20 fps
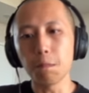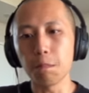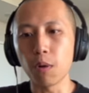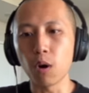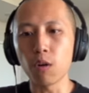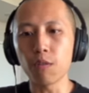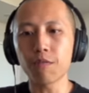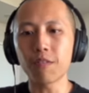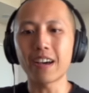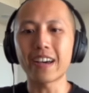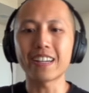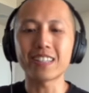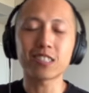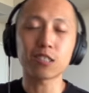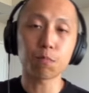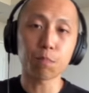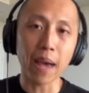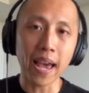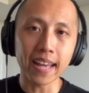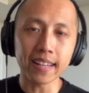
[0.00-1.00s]
both
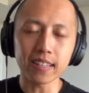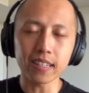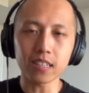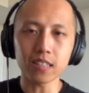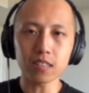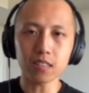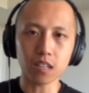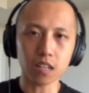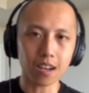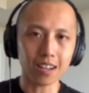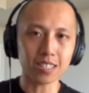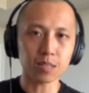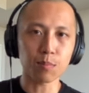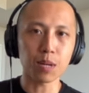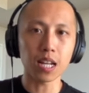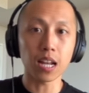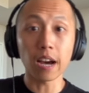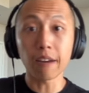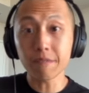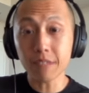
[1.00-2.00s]
expanding the
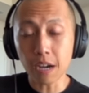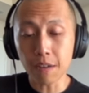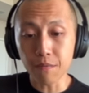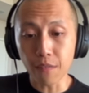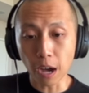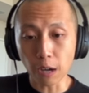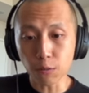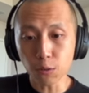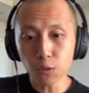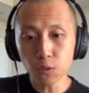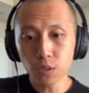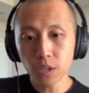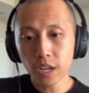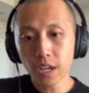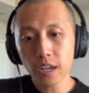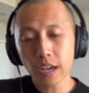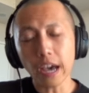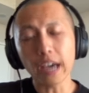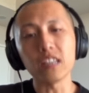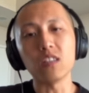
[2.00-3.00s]
customer lifetime value
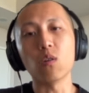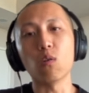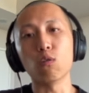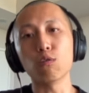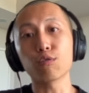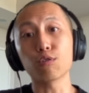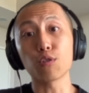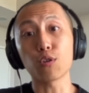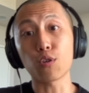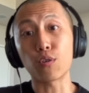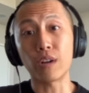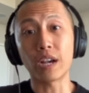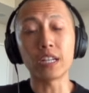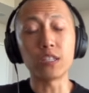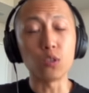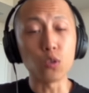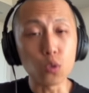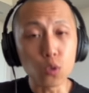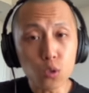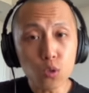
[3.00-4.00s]
and also
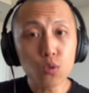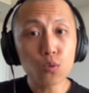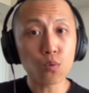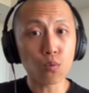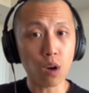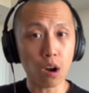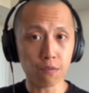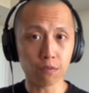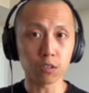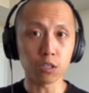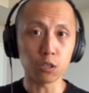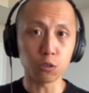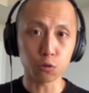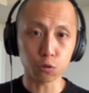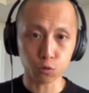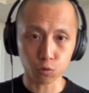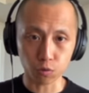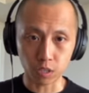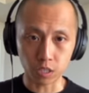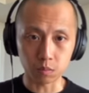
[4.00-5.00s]
create new revenue
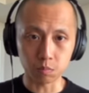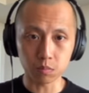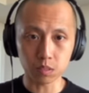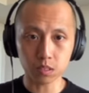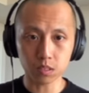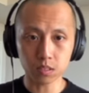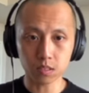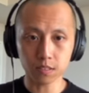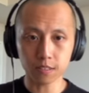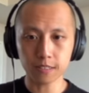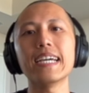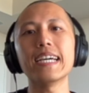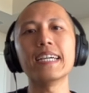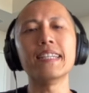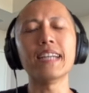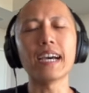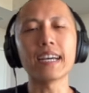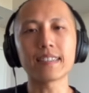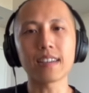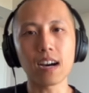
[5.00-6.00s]
streams.
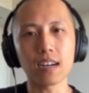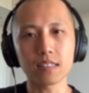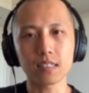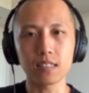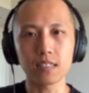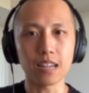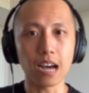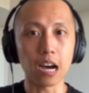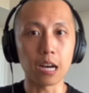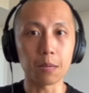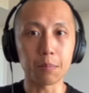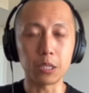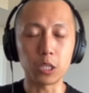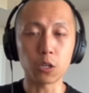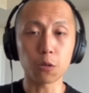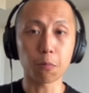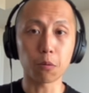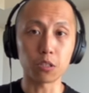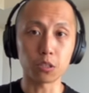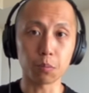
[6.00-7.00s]
In Airtasker's
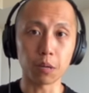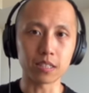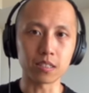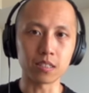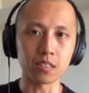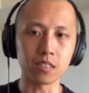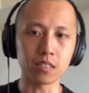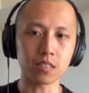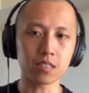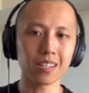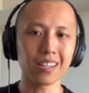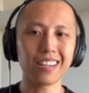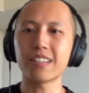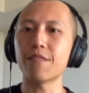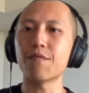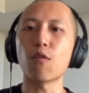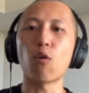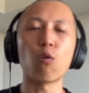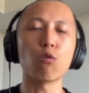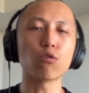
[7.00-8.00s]
IPO prospectus,
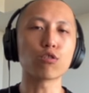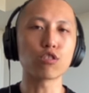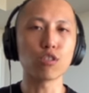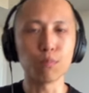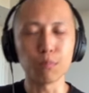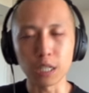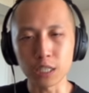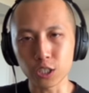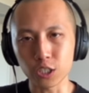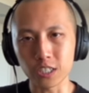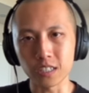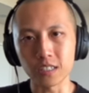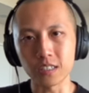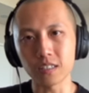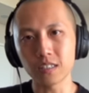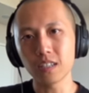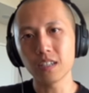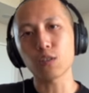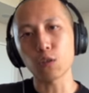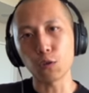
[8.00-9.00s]
they've also
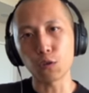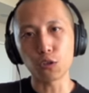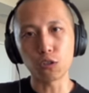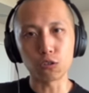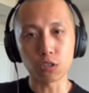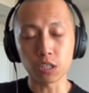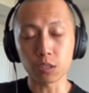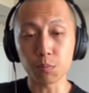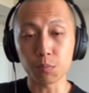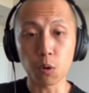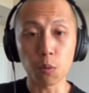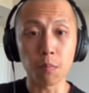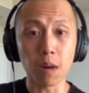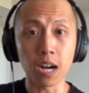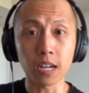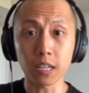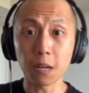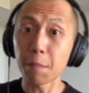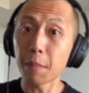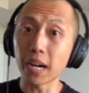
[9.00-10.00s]
mentioned total addressable
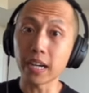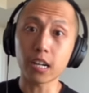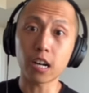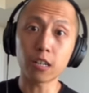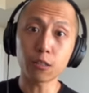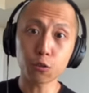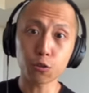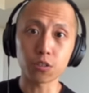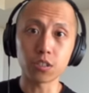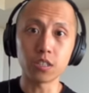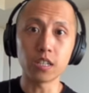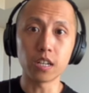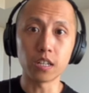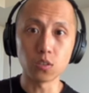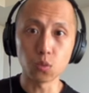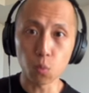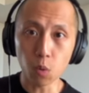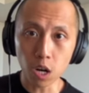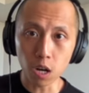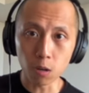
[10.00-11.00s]
market by country
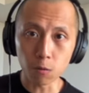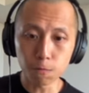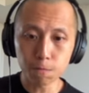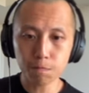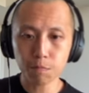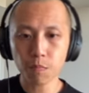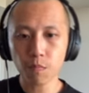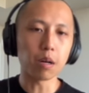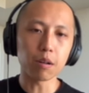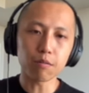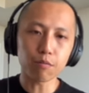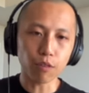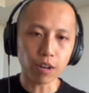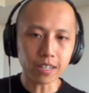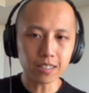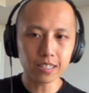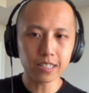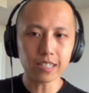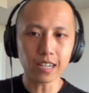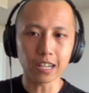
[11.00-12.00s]
as well. But
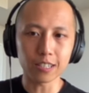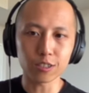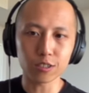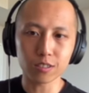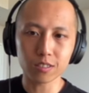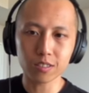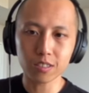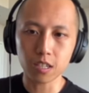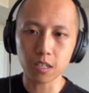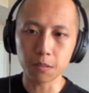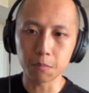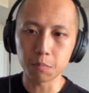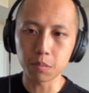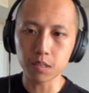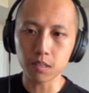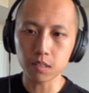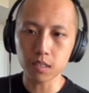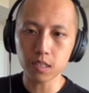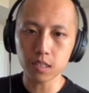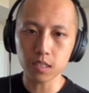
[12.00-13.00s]
frankly, I just
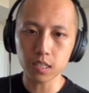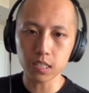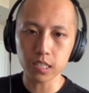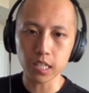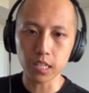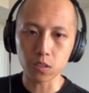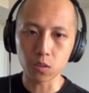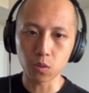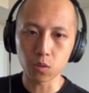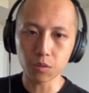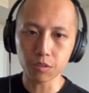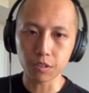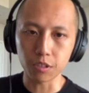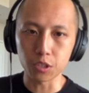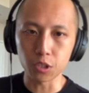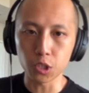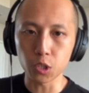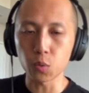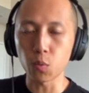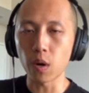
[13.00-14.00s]
completely ignore the
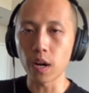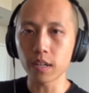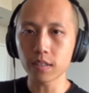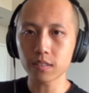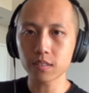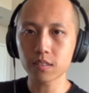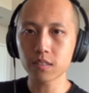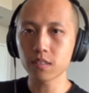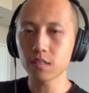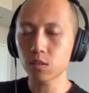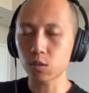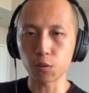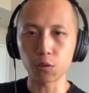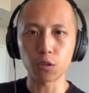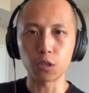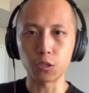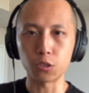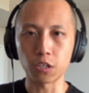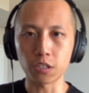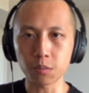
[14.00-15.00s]
US
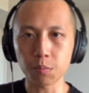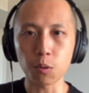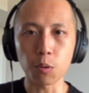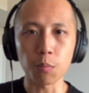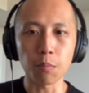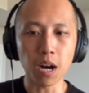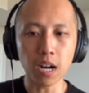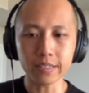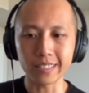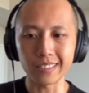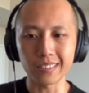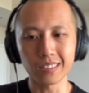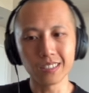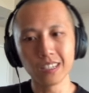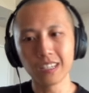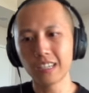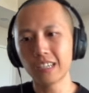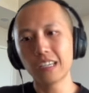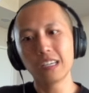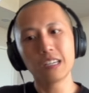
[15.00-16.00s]
total addressable market
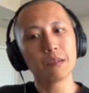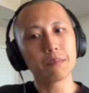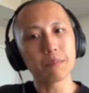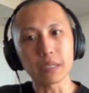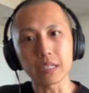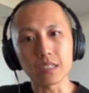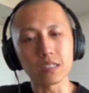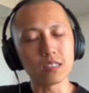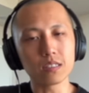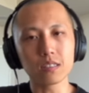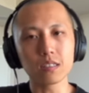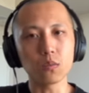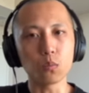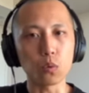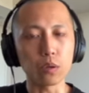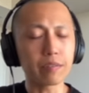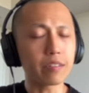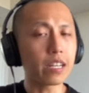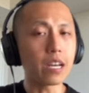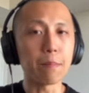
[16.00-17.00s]
because
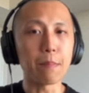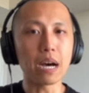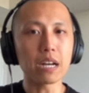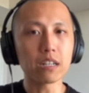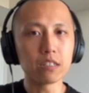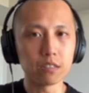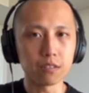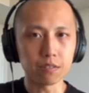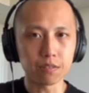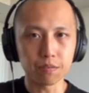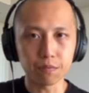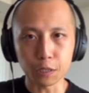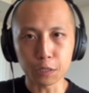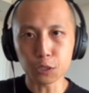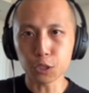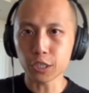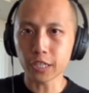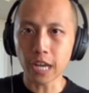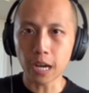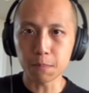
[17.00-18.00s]
with the amount of
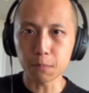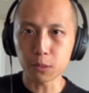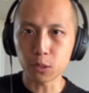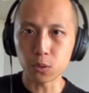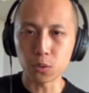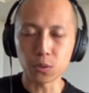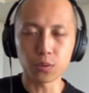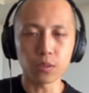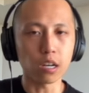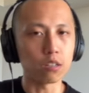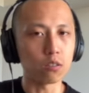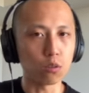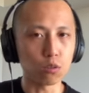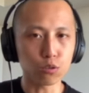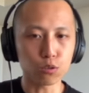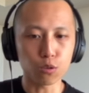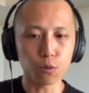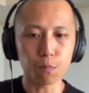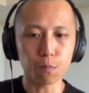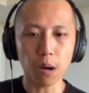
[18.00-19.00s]
venture capital and
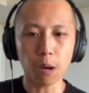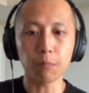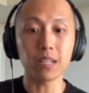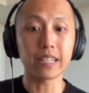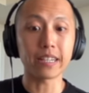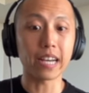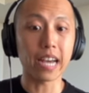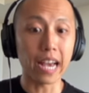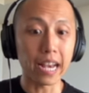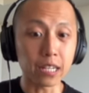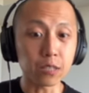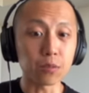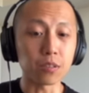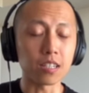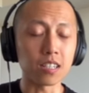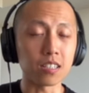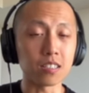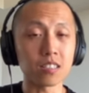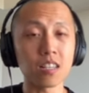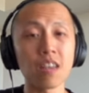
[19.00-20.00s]
also public
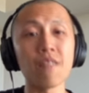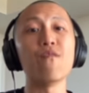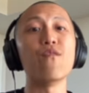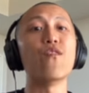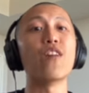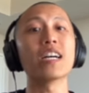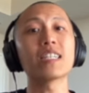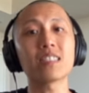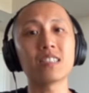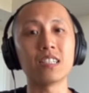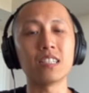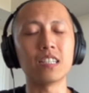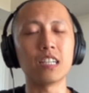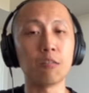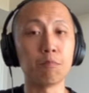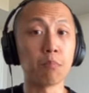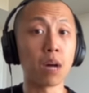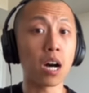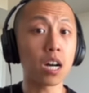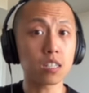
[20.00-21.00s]
equities invested
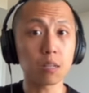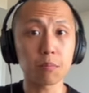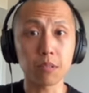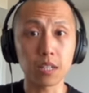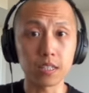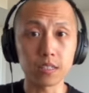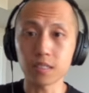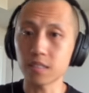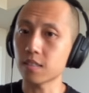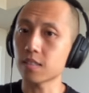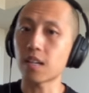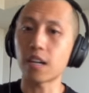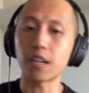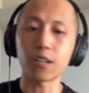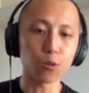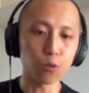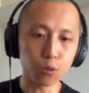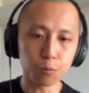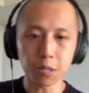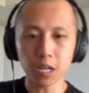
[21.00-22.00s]
in marketplaces like
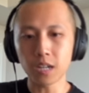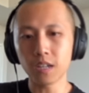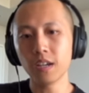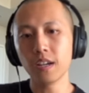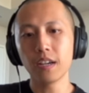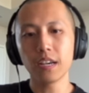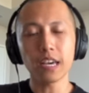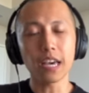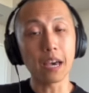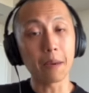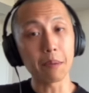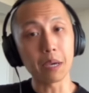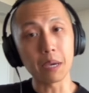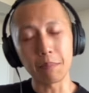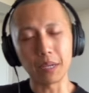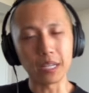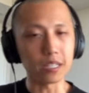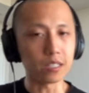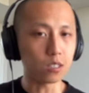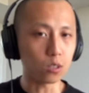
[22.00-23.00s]
Uber,
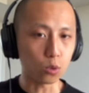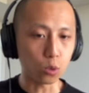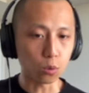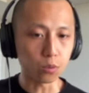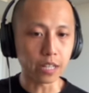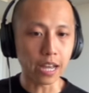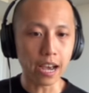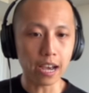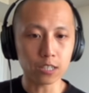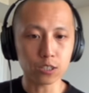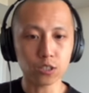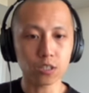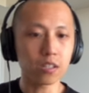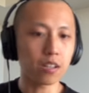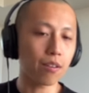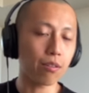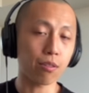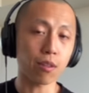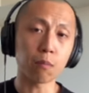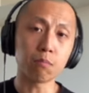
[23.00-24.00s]
Airbnb, DoorDash,
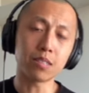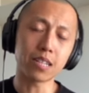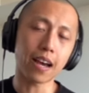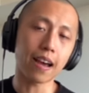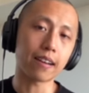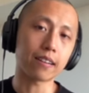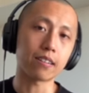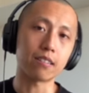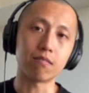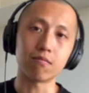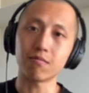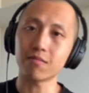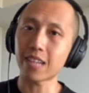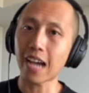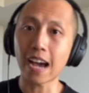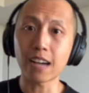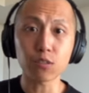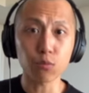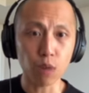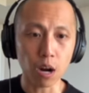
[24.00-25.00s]
Thumbtack, and
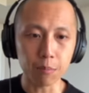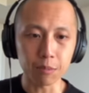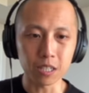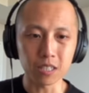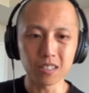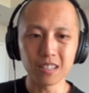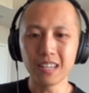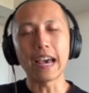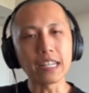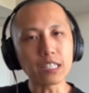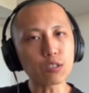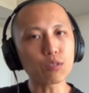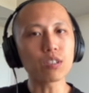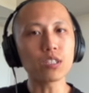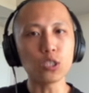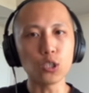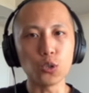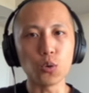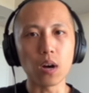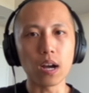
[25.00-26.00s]
TaskRabbit,
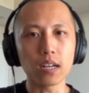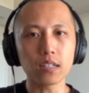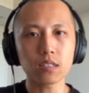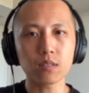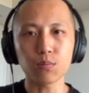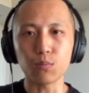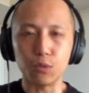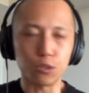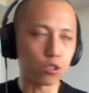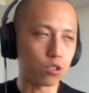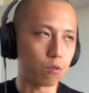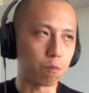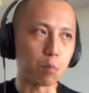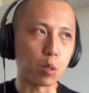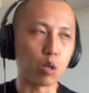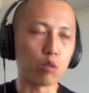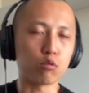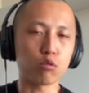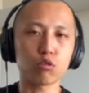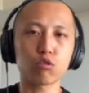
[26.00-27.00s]
entering US would just
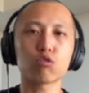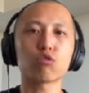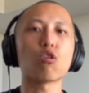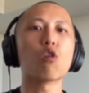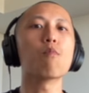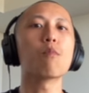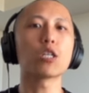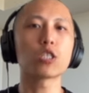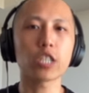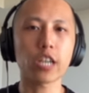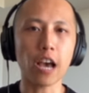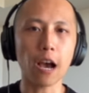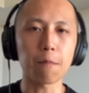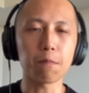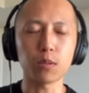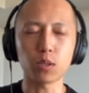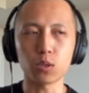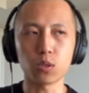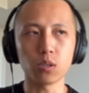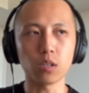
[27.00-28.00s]
burn so much
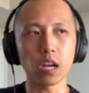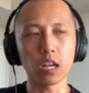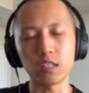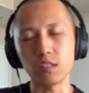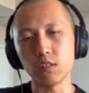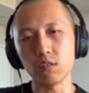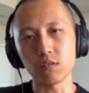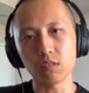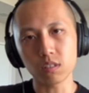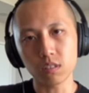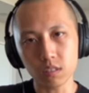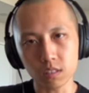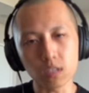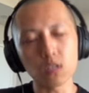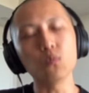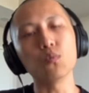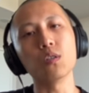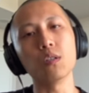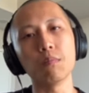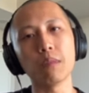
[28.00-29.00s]
capital and you
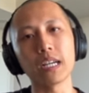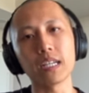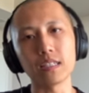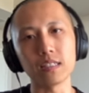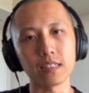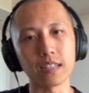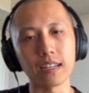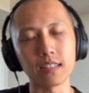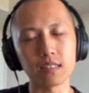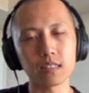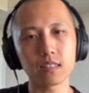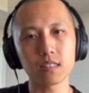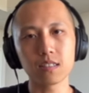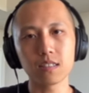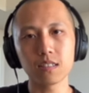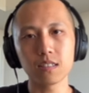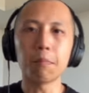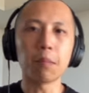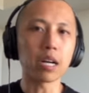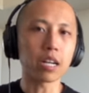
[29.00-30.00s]
still wouldn't make a dent.
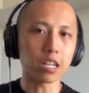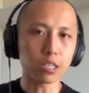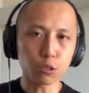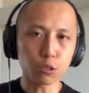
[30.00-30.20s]
But